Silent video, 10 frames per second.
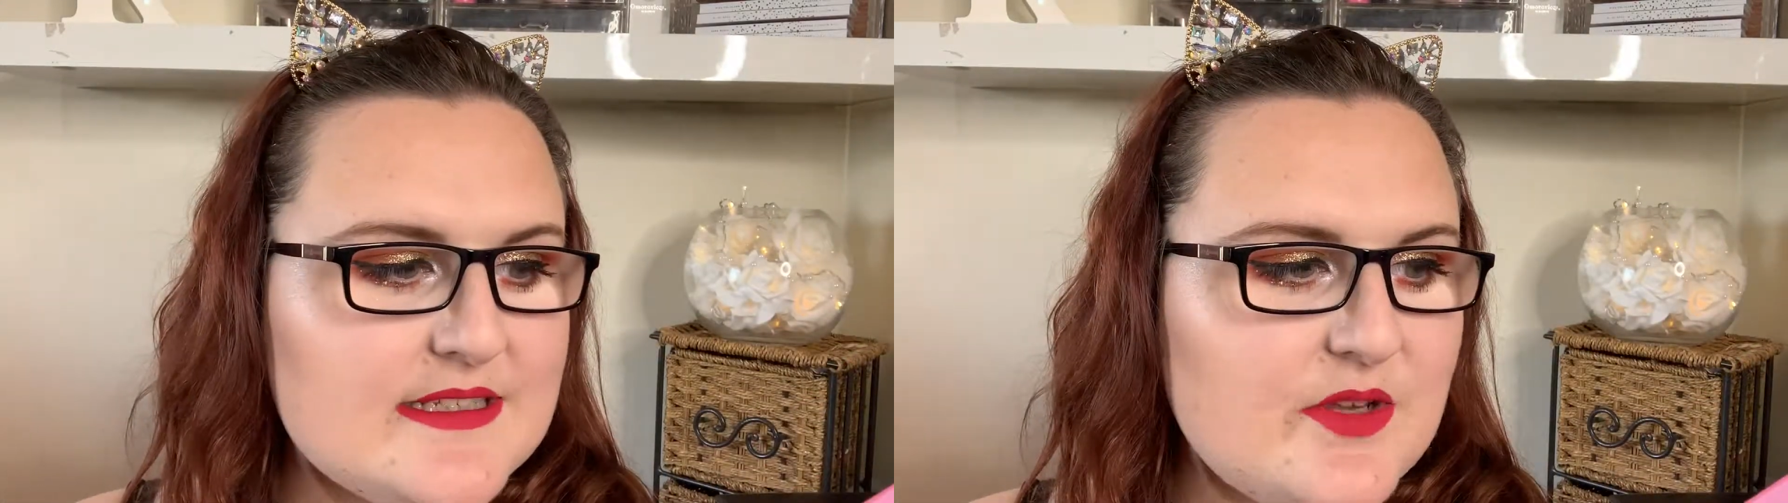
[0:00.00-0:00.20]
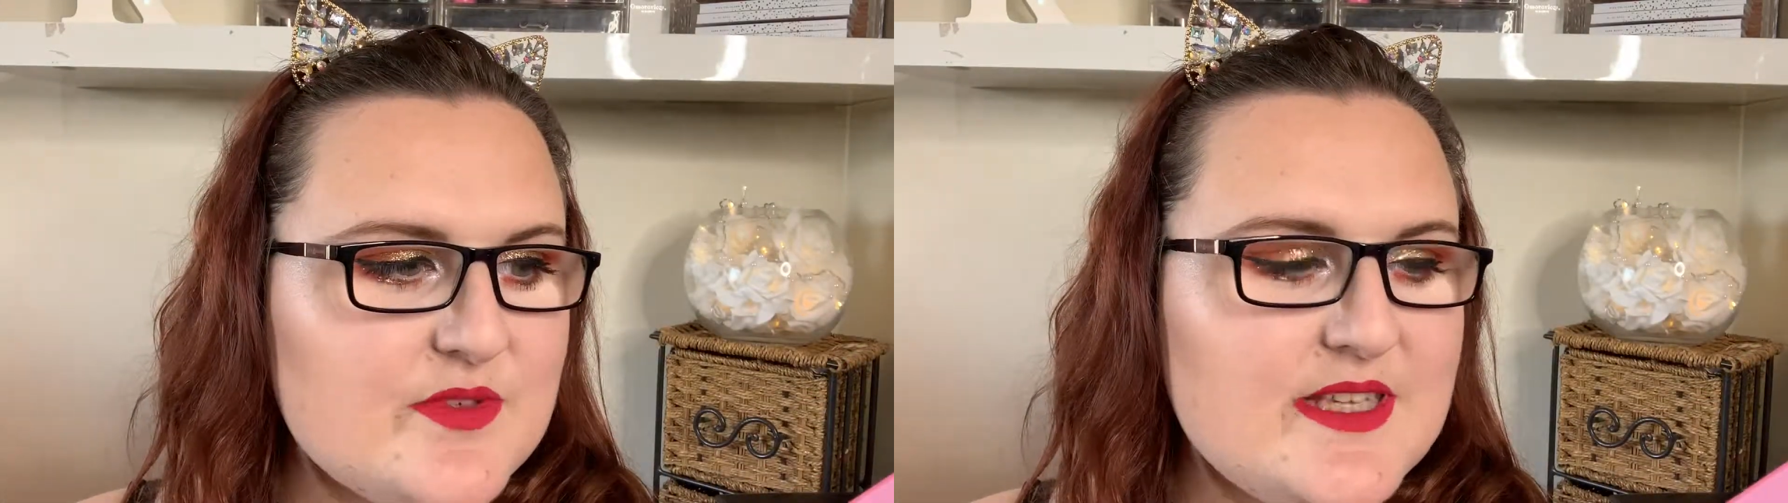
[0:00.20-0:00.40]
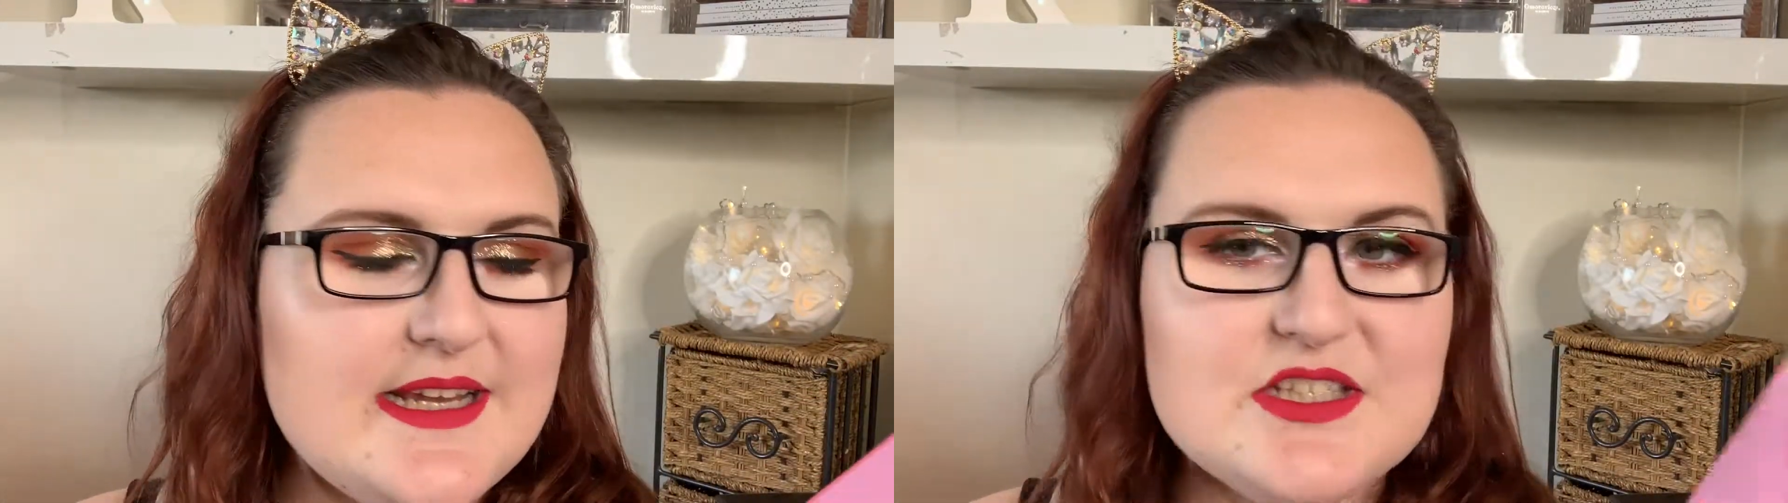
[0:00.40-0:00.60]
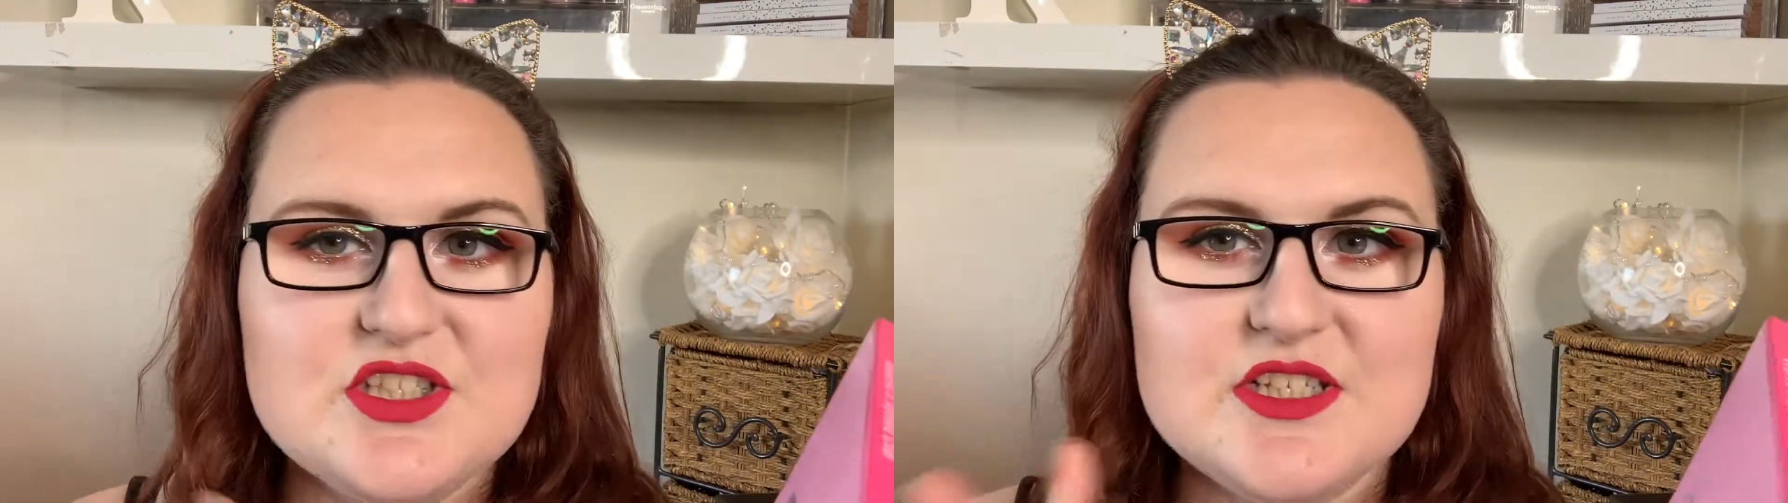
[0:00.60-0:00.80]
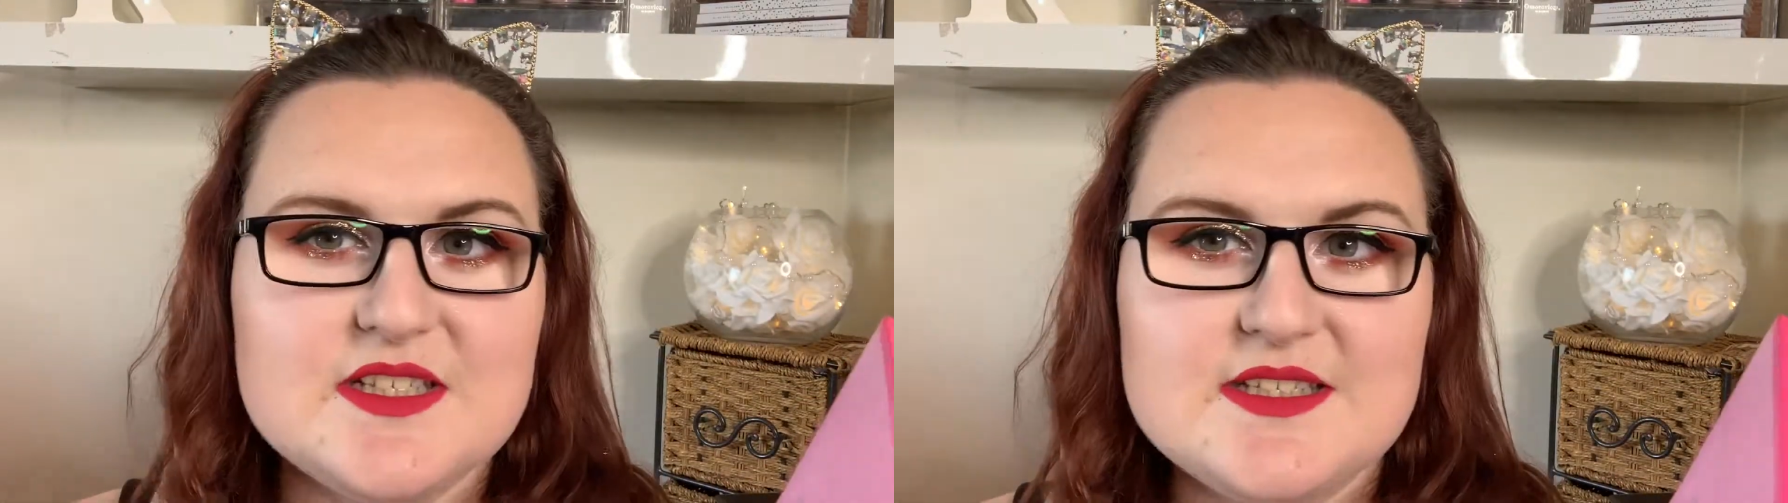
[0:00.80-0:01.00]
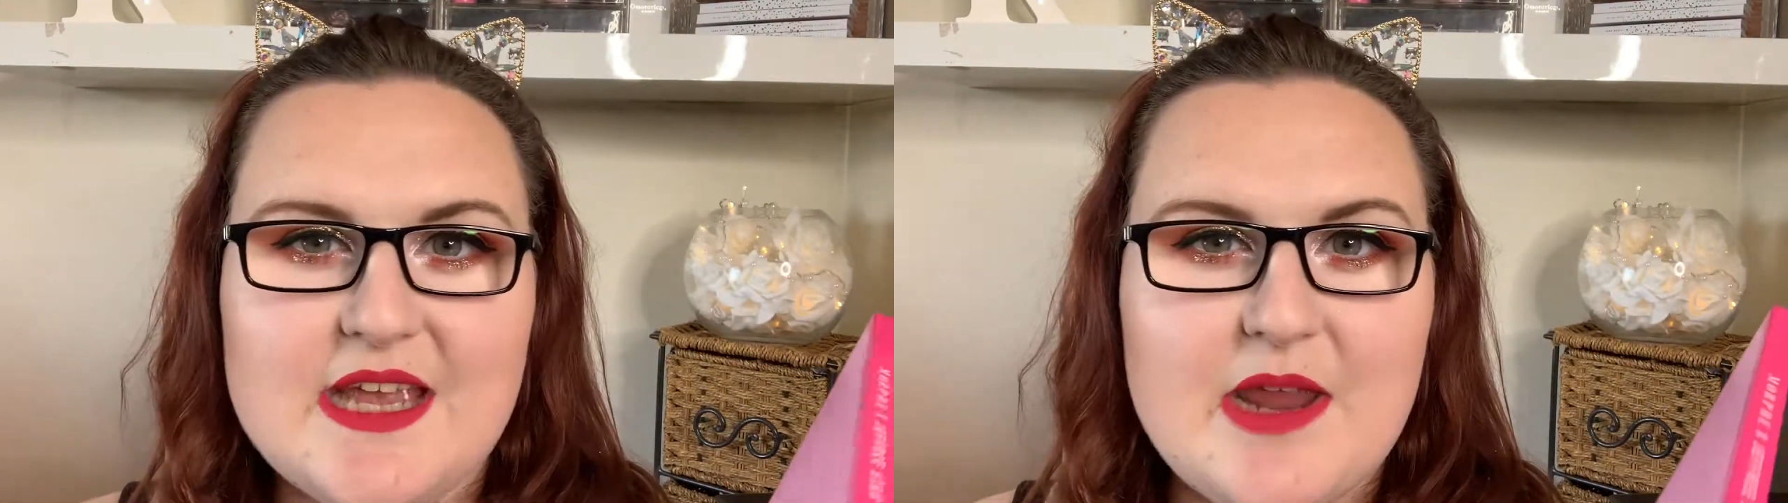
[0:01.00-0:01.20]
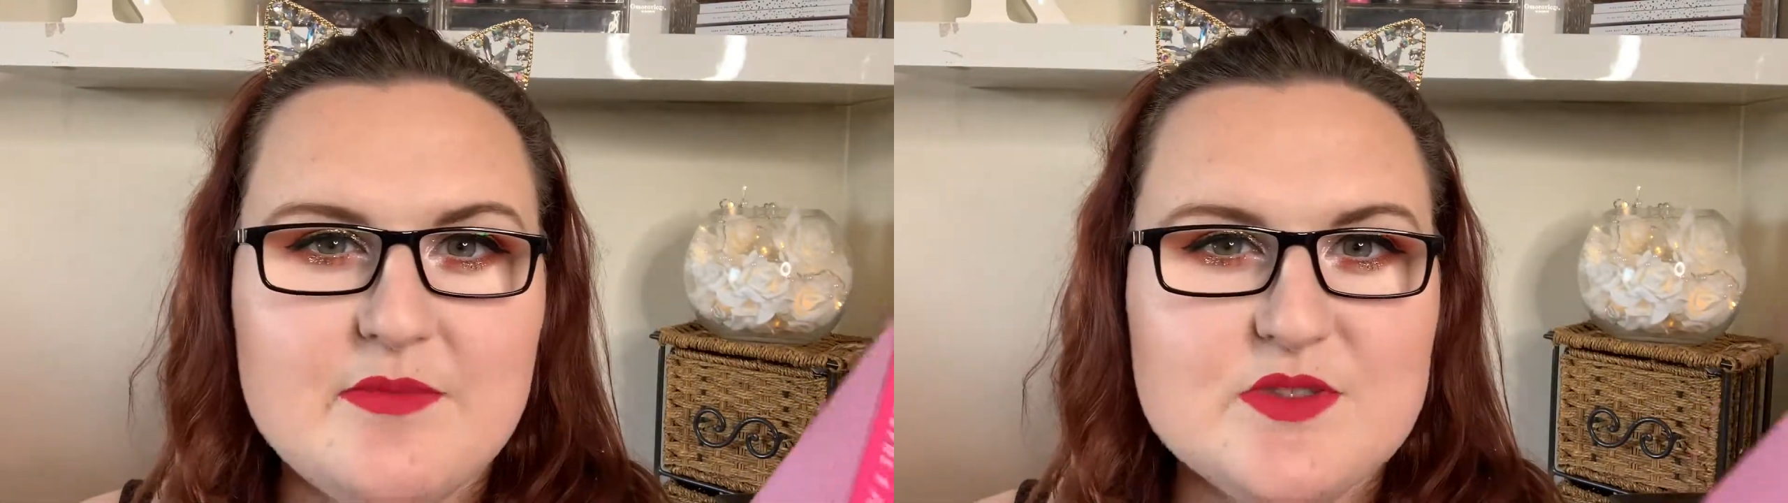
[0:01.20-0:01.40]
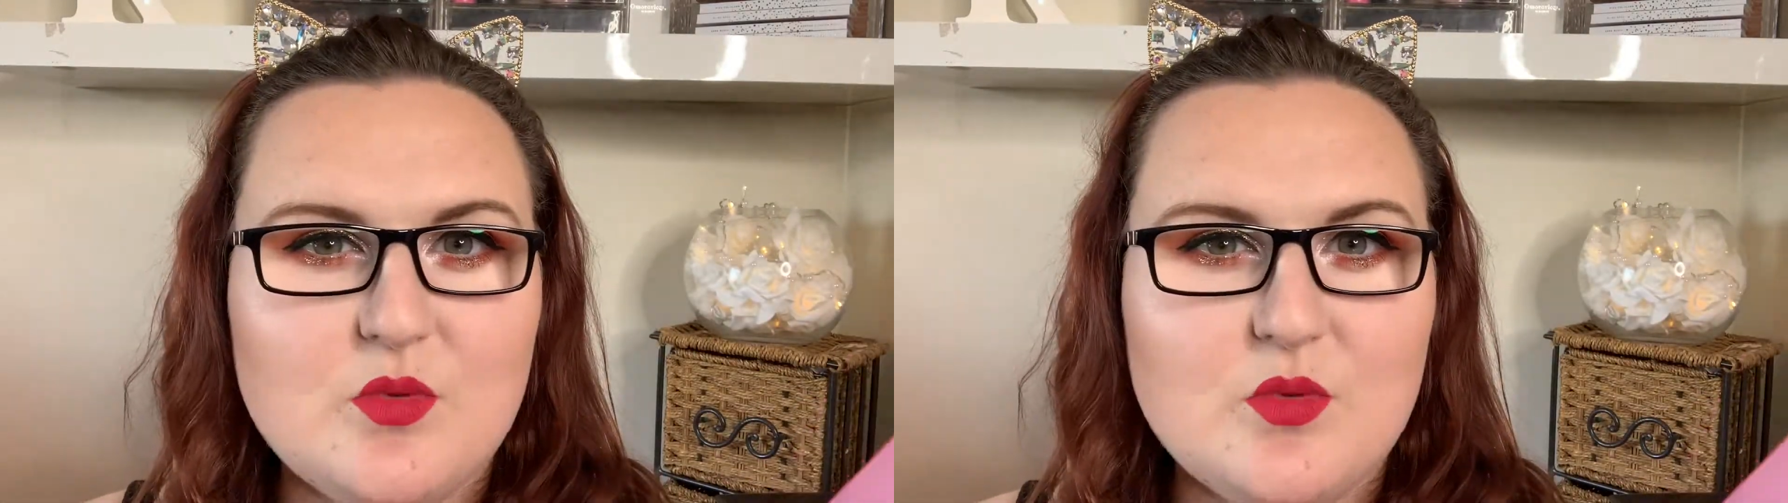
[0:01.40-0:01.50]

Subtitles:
I would say it's just the same as